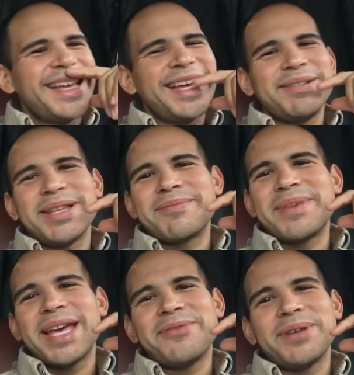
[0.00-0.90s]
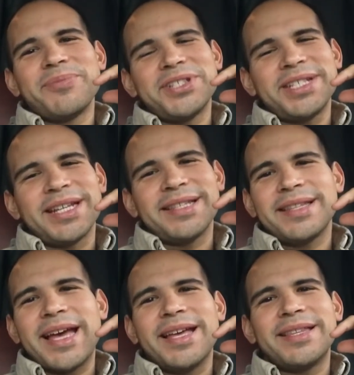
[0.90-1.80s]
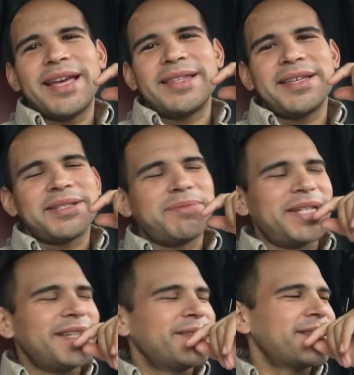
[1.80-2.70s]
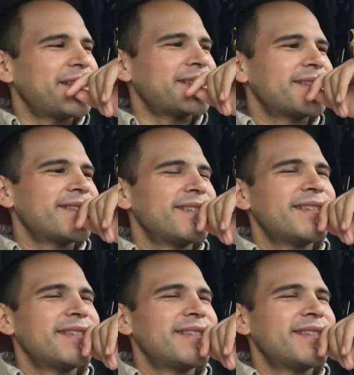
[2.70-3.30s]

And I'm like, man, we'll appreciate it. Thanks, buddy. Thanks.